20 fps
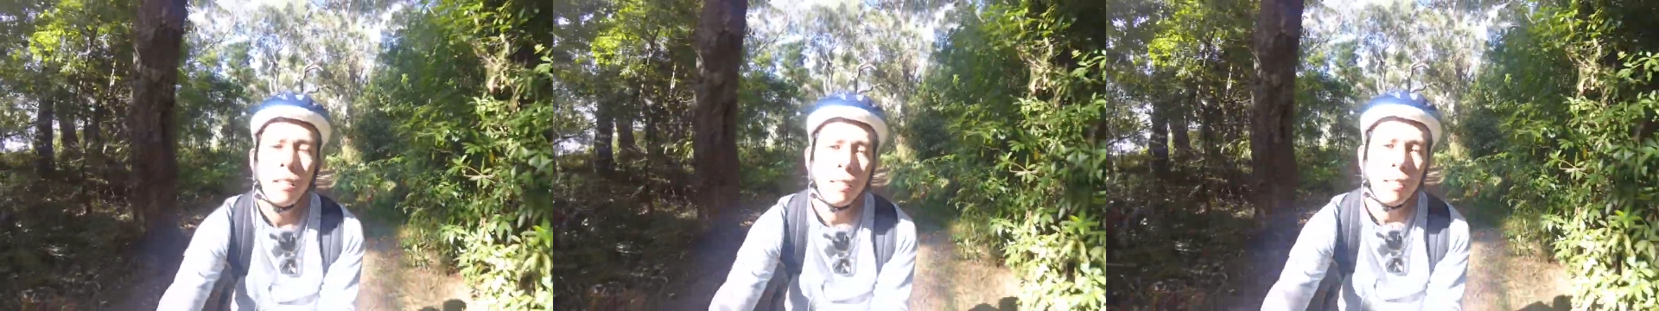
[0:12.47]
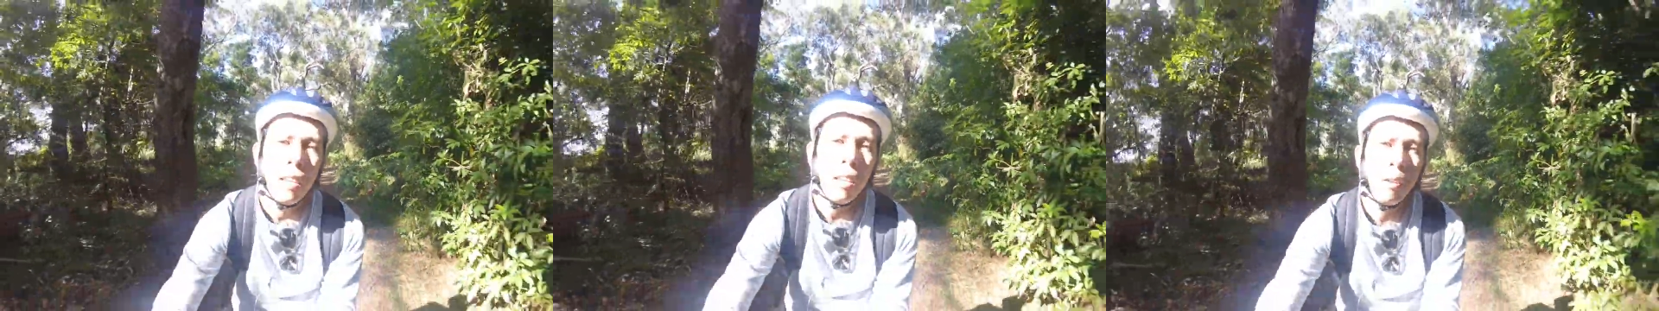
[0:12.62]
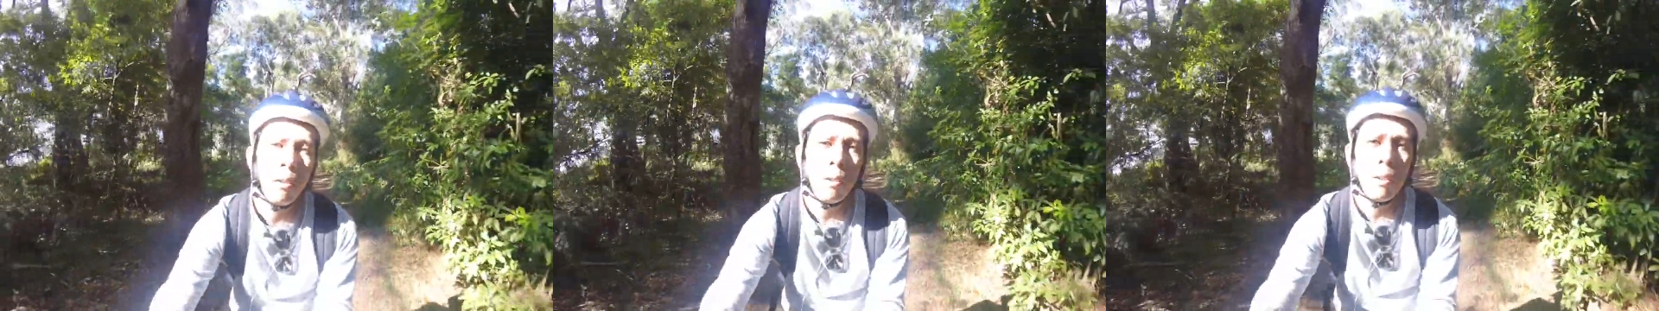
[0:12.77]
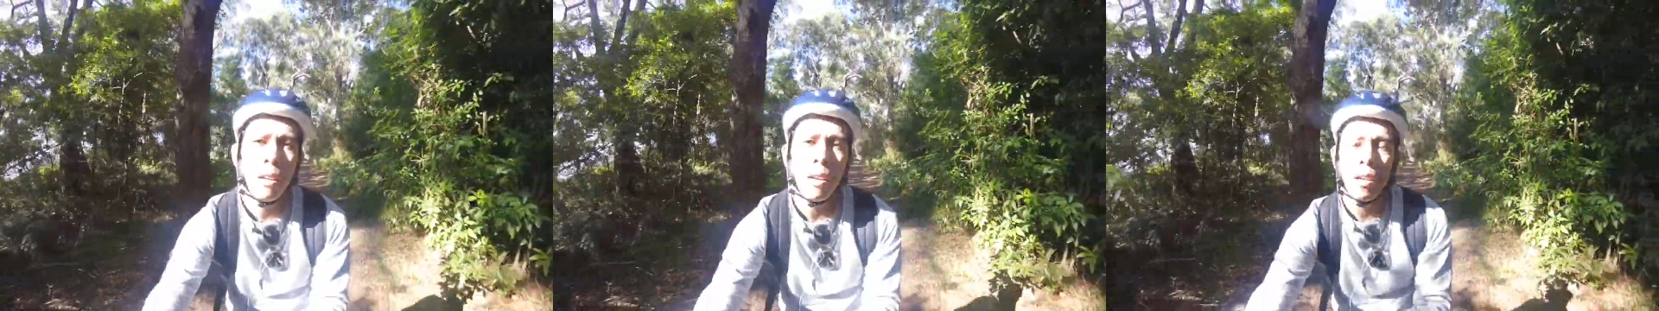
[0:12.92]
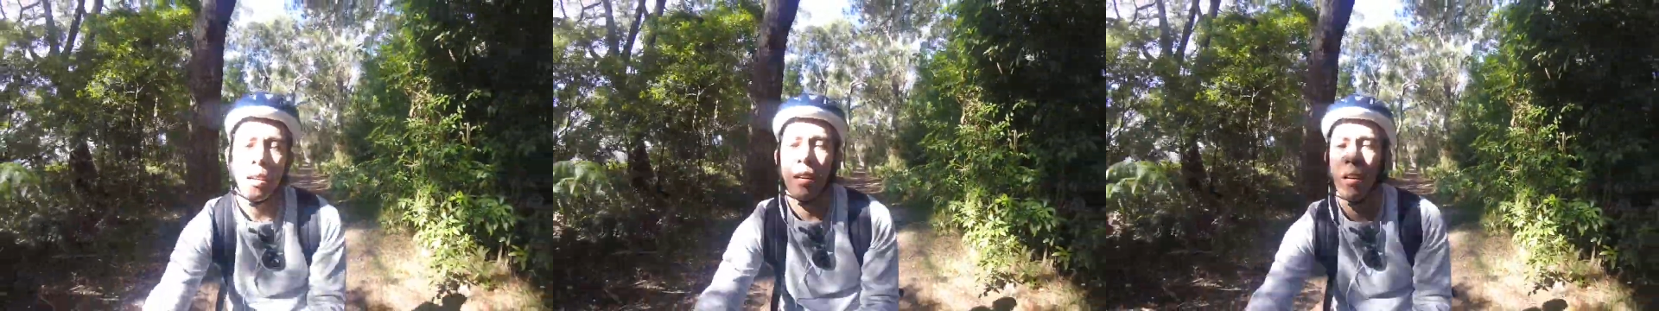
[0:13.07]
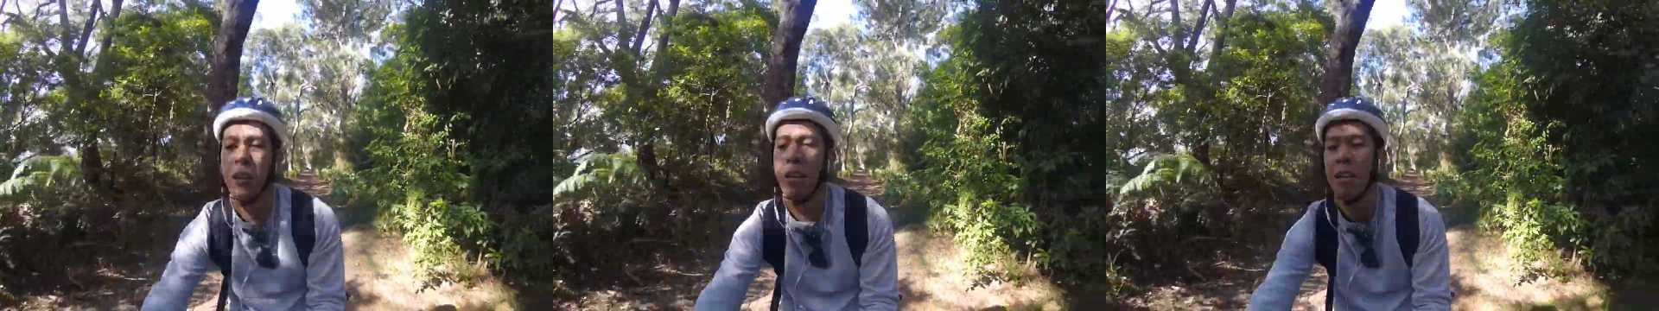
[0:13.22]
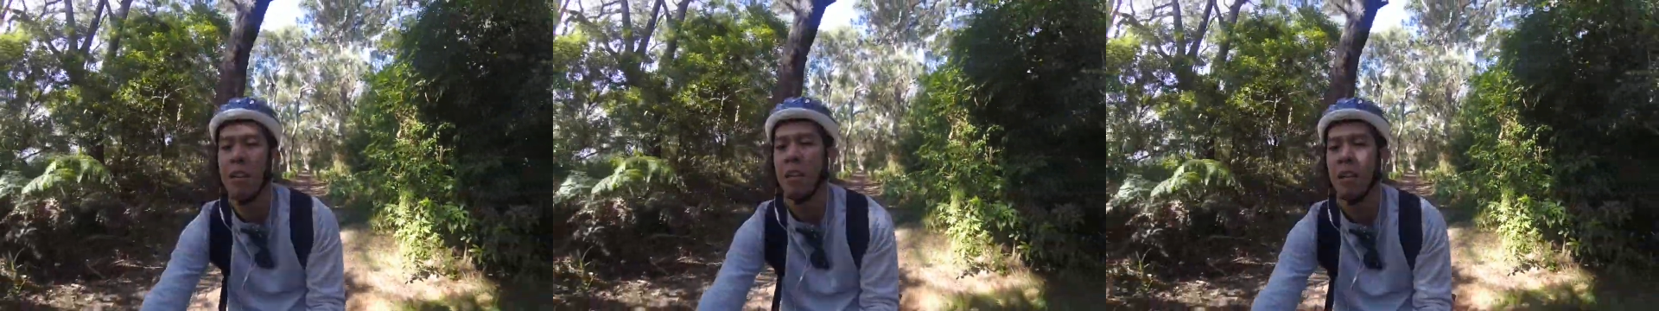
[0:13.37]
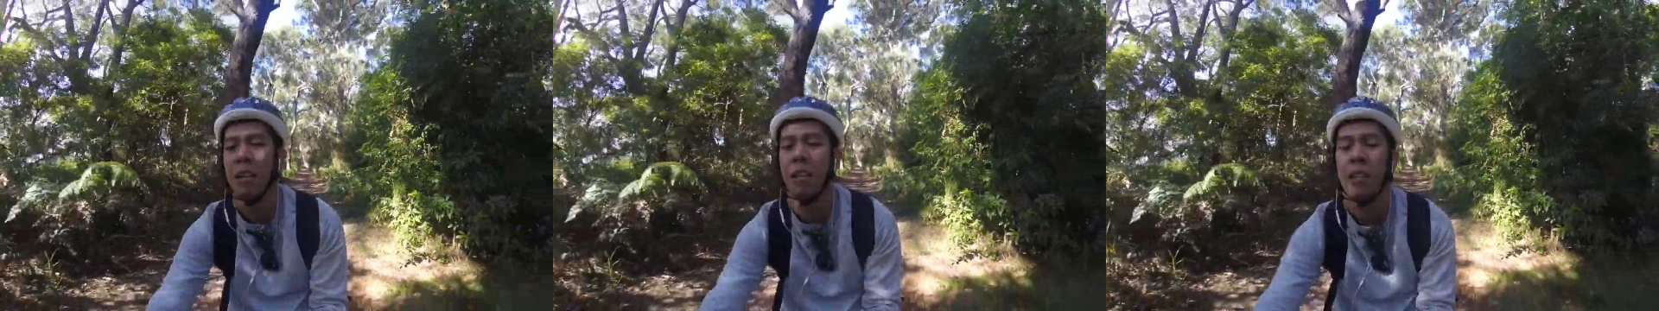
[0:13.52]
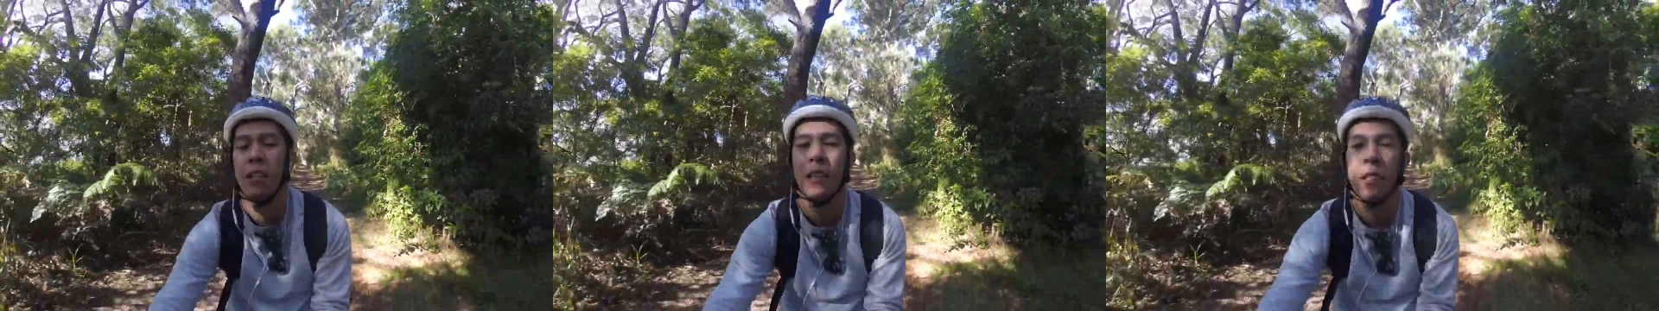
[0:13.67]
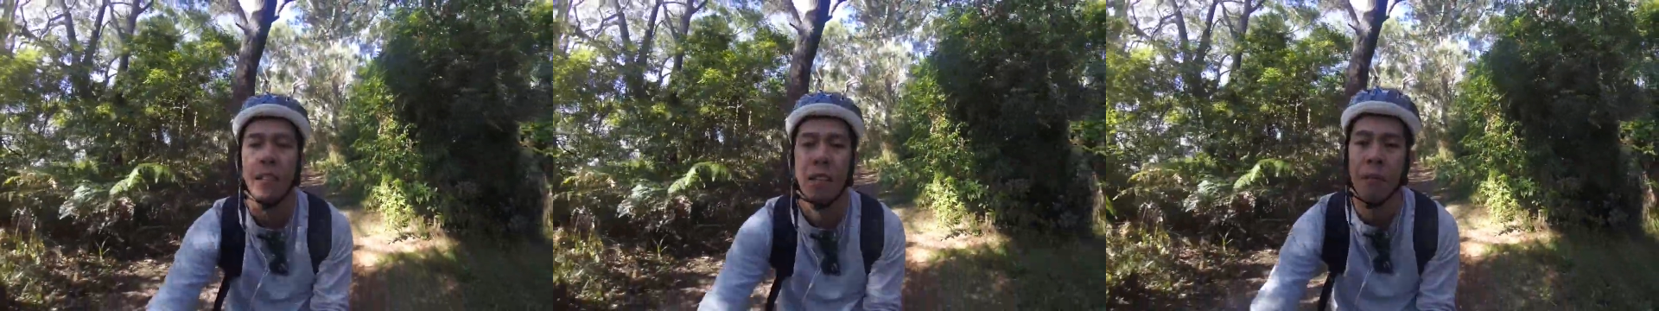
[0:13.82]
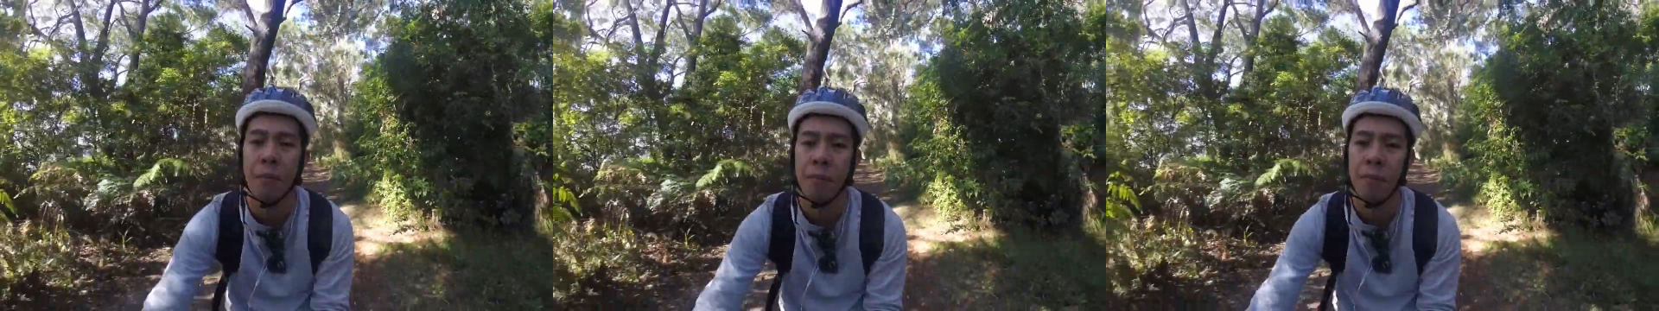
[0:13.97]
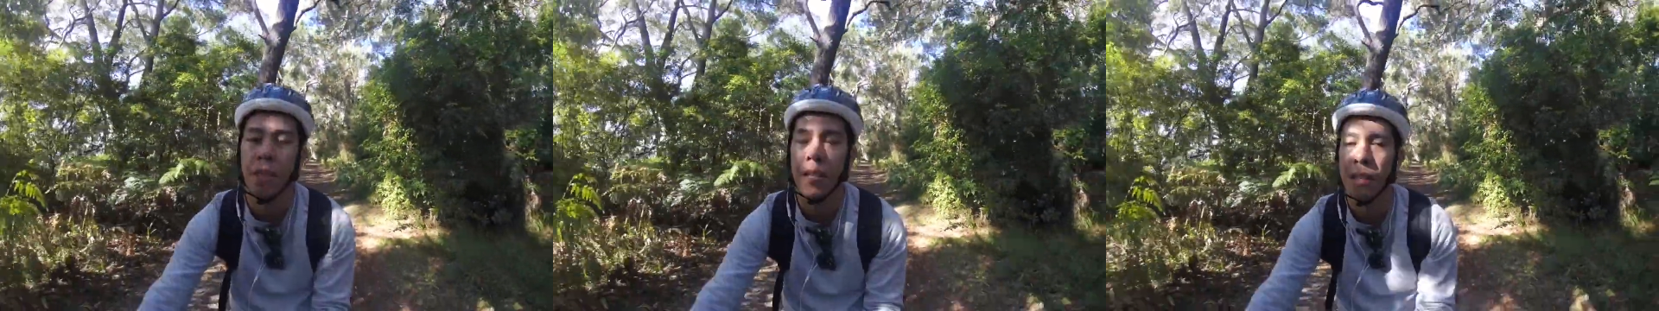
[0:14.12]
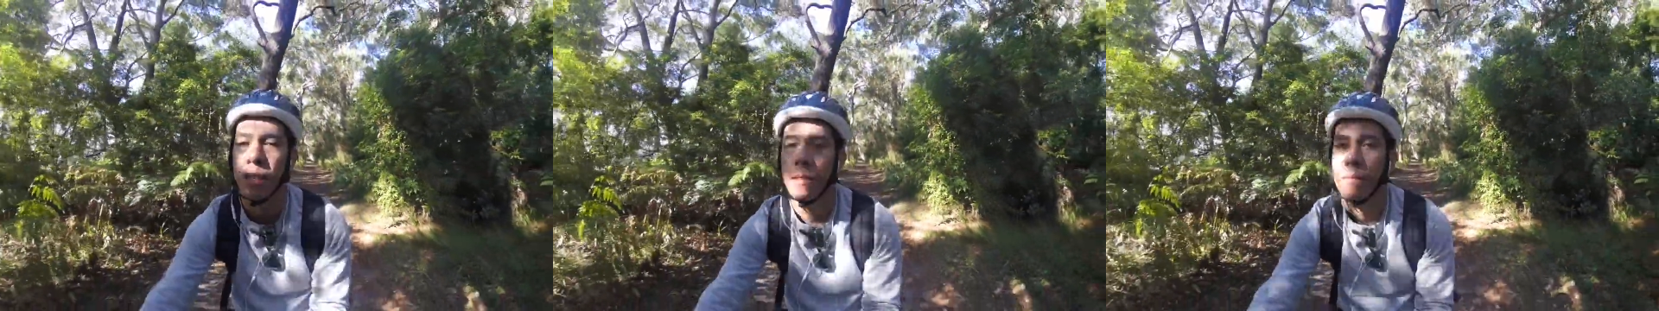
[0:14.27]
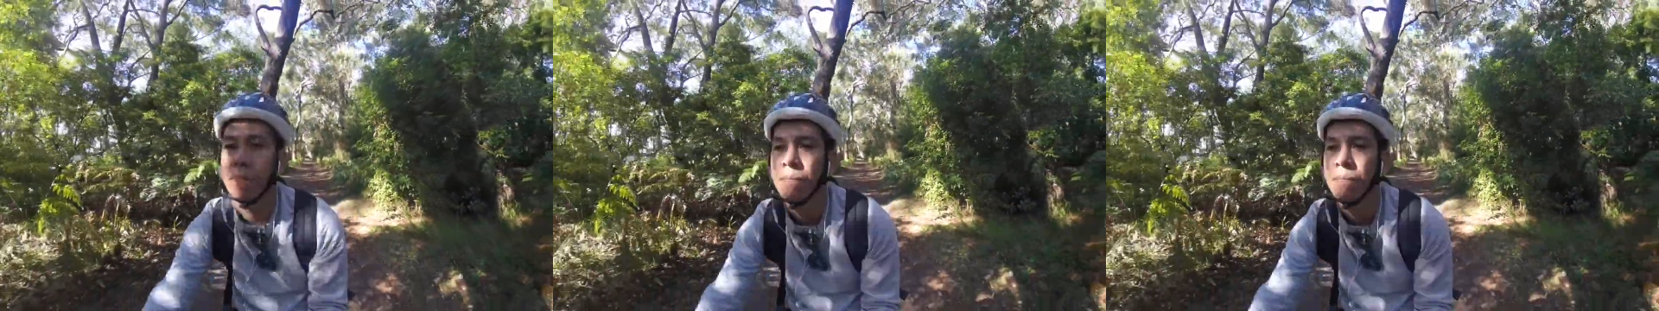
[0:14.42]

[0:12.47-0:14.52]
10 o'clock in the evening.